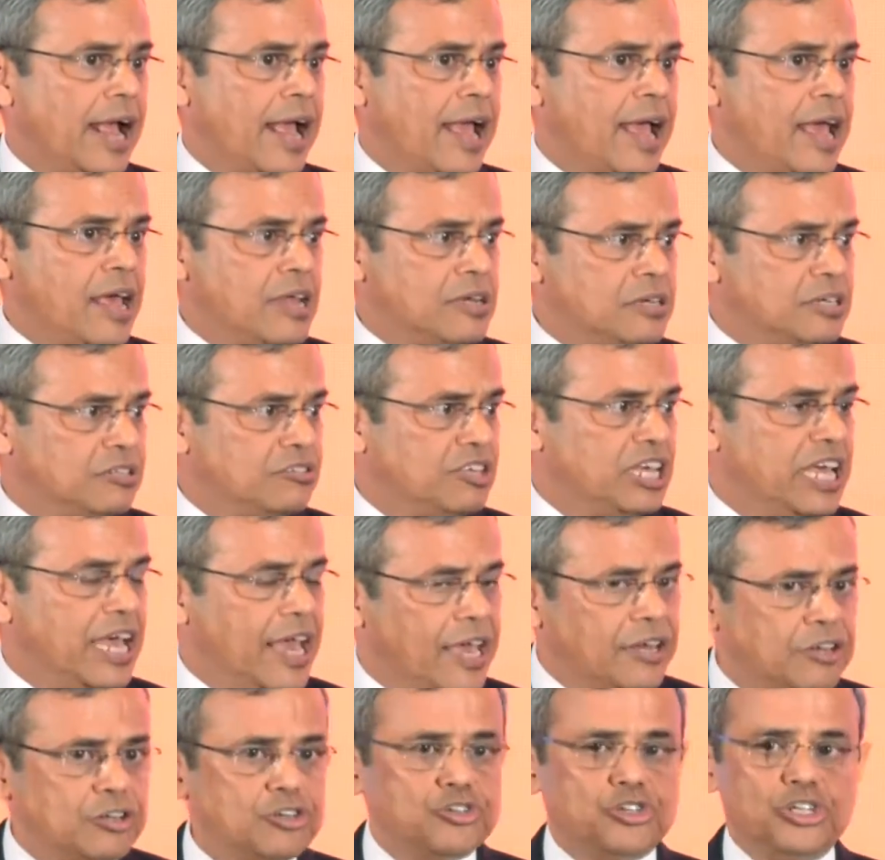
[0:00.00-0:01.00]
and
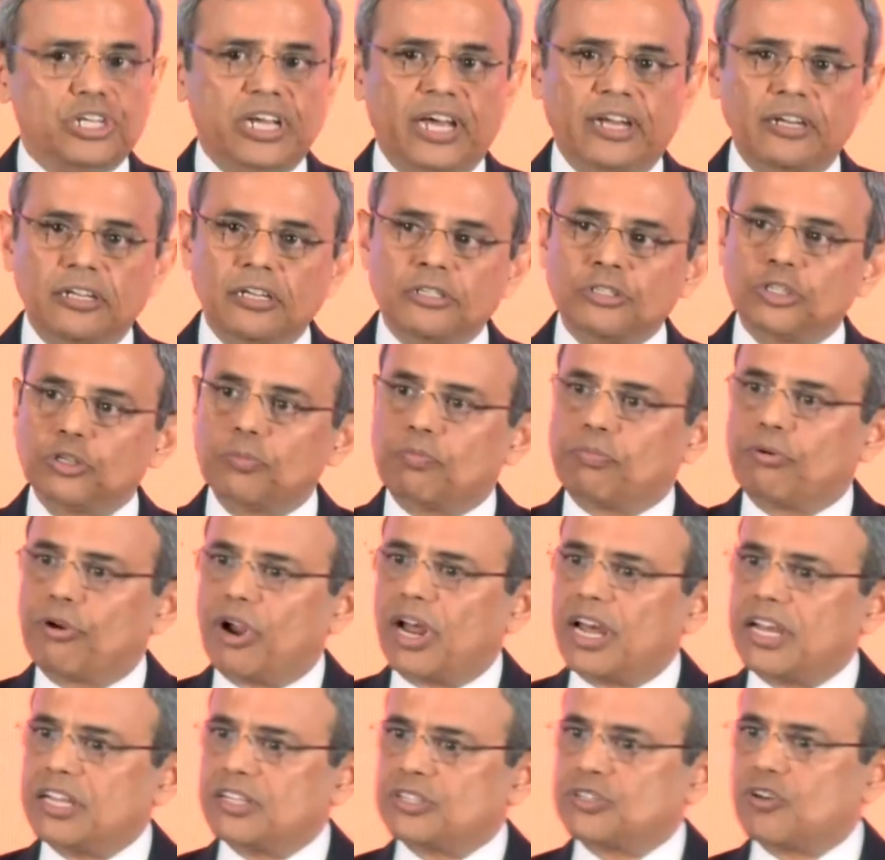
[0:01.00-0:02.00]
the energy and
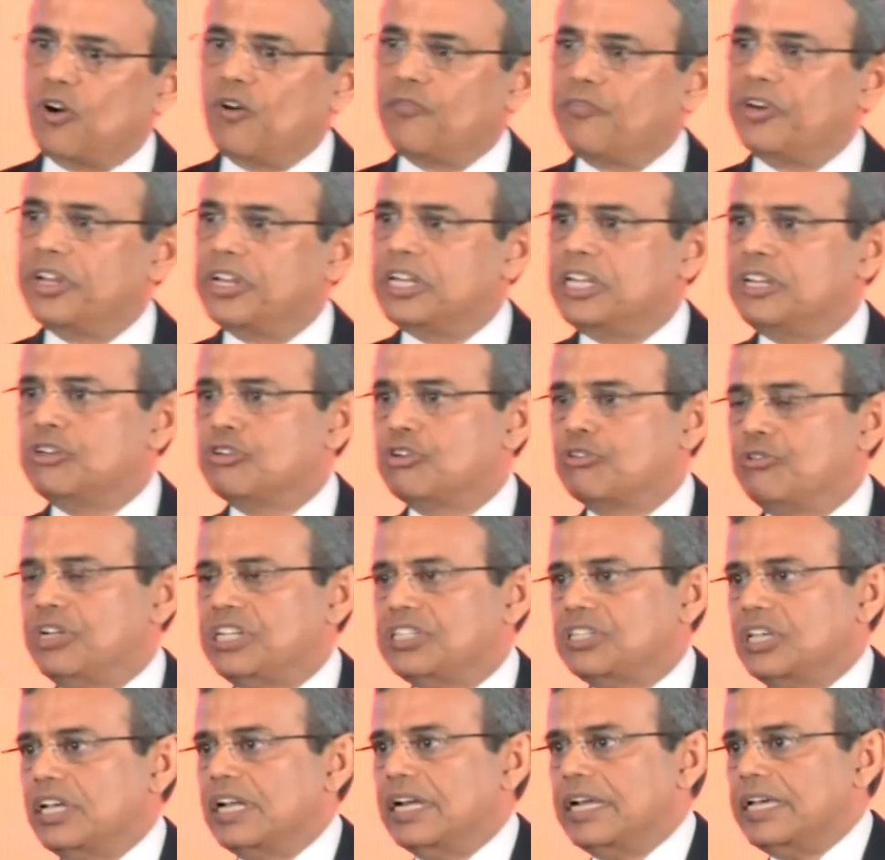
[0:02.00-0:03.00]
enterprise of an
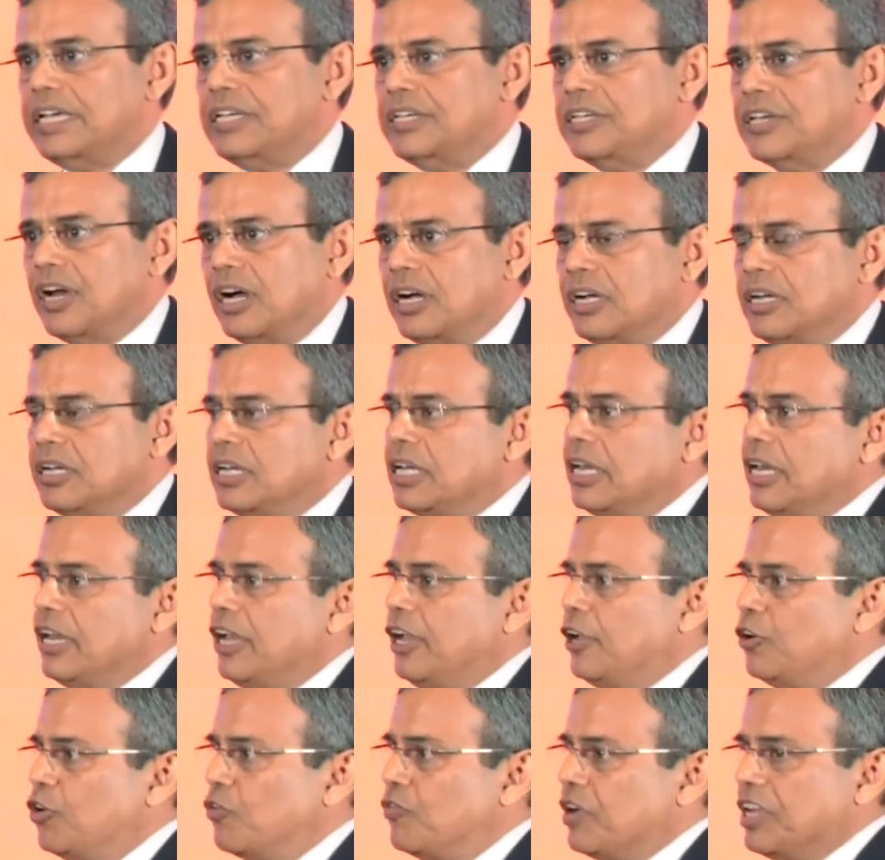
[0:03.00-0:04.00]
increasingly
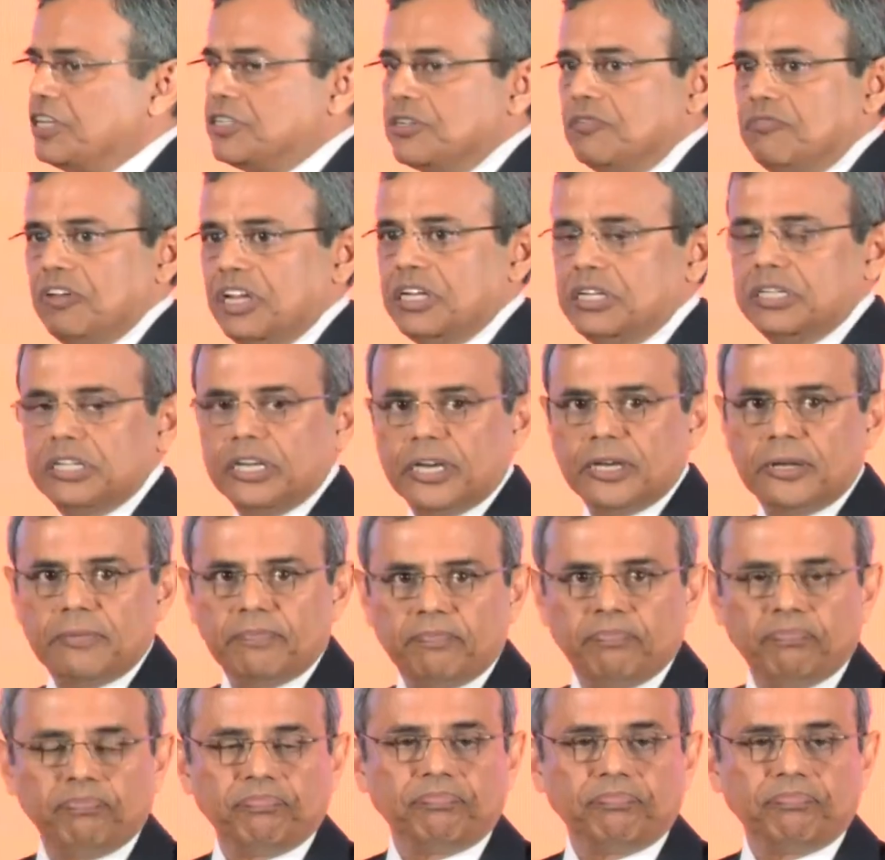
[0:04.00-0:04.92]
young, innovative India.